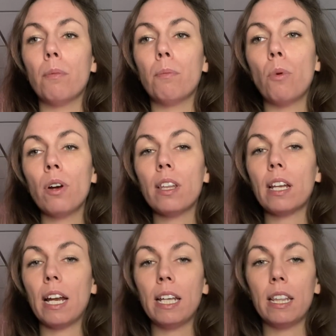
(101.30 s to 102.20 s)
more than
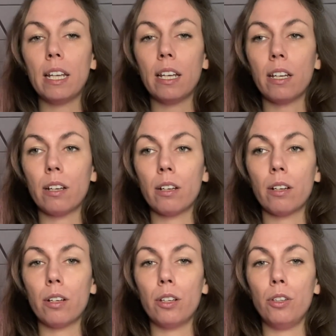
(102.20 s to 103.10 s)
anything
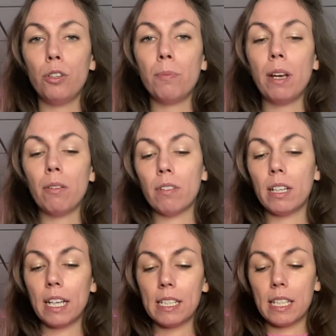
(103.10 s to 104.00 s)
you may
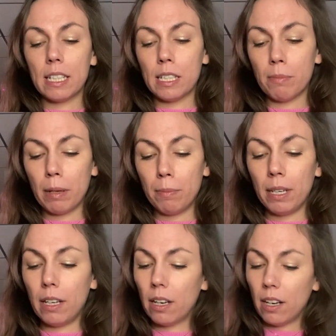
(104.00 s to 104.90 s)
realize that this might
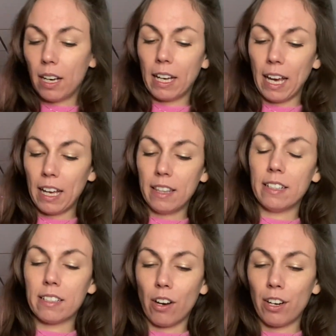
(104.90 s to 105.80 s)
be again
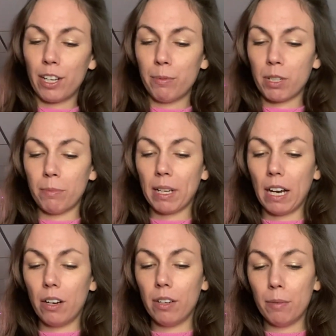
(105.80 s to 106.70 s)
this card keeps coming
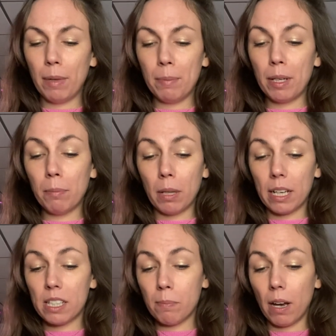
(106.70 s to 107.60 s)
out it may be a
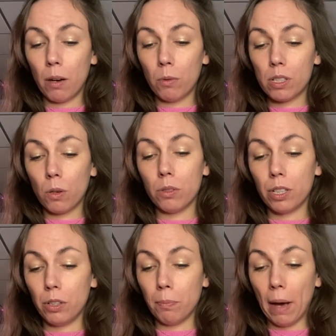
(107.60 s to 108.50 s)
blind spot on what's holding
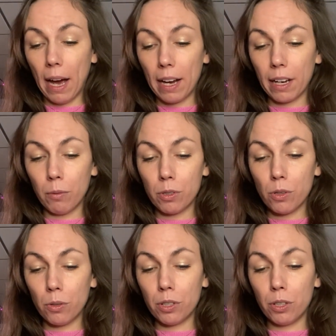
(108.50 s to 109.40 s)
you back and what's
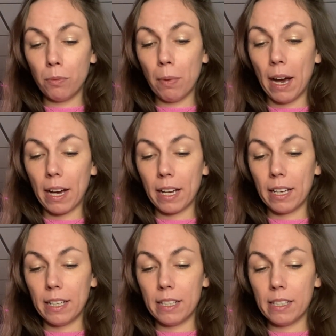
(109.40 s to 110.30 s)
holding you back
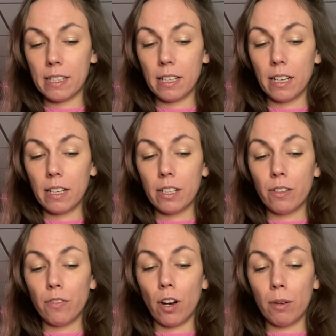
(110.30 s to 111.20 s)
is
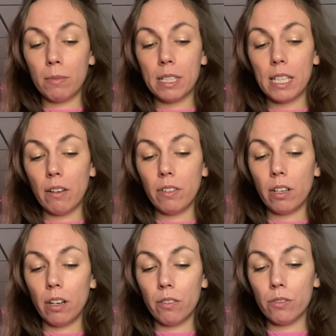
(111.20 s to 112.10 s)
from the seven
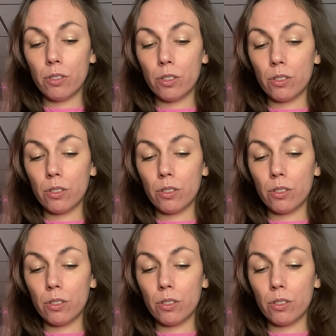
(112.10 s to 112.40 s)
of